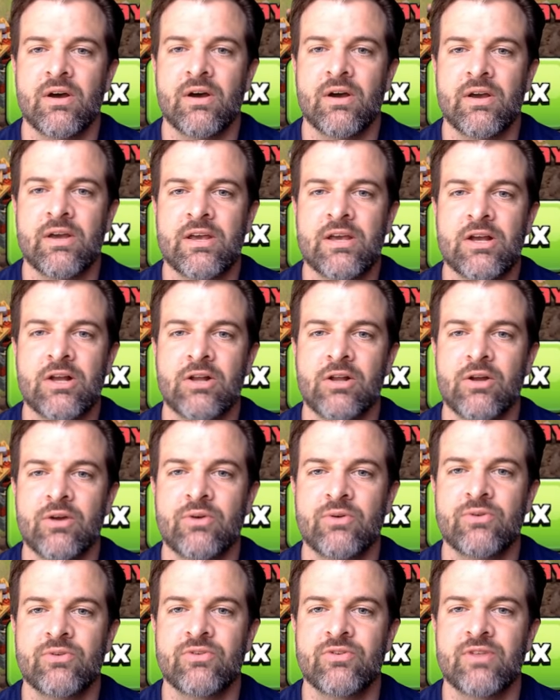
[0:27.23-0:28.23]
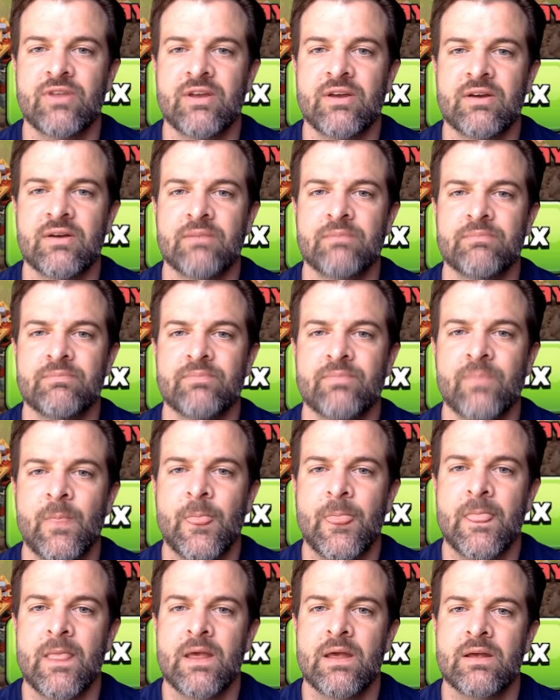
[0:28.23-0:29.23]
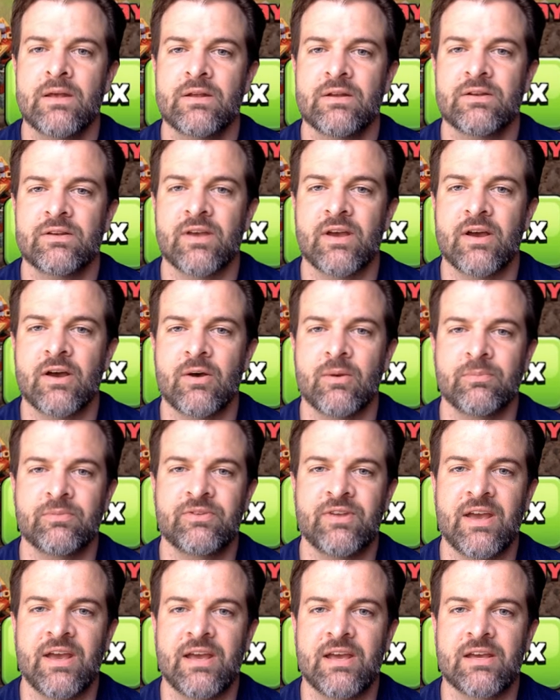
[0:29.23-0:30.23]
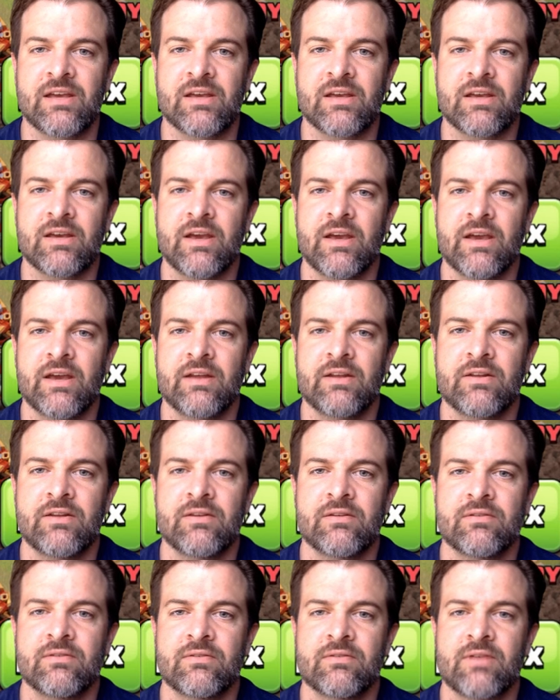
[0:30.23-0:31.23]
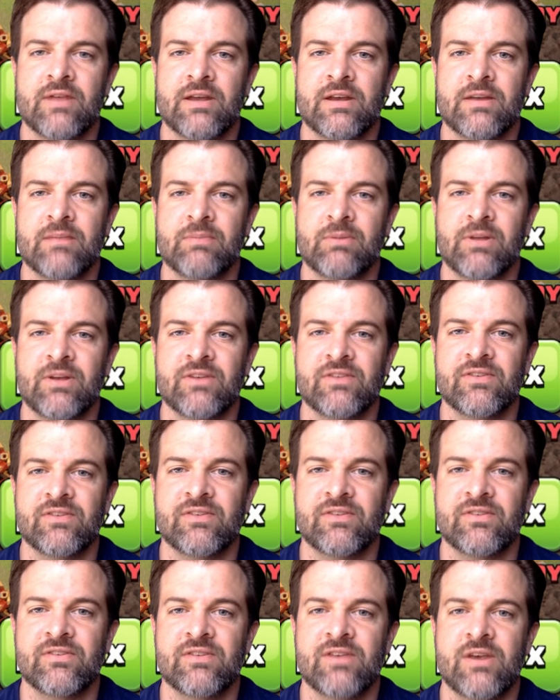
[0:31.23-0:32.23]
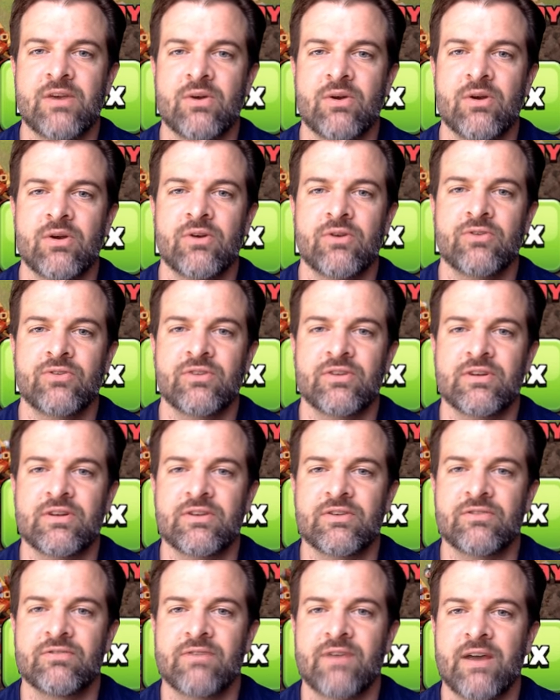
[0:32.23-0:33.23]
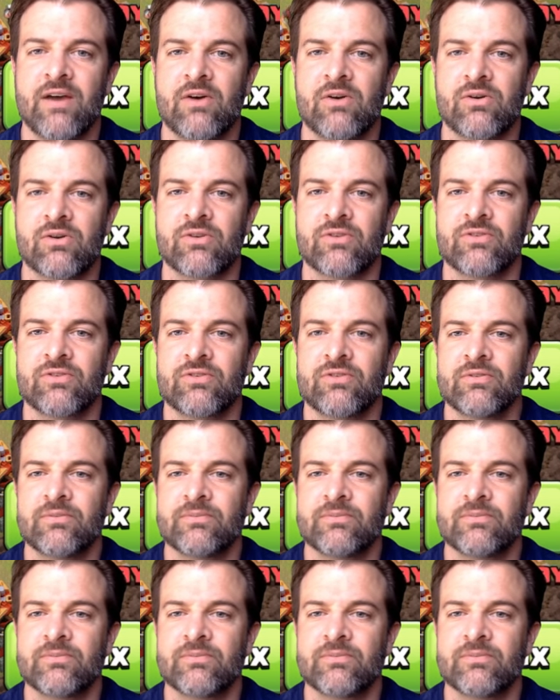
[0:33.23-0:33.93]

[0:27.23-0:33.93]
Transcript: He clones them to help tank, and then he places his heroes and his Valks.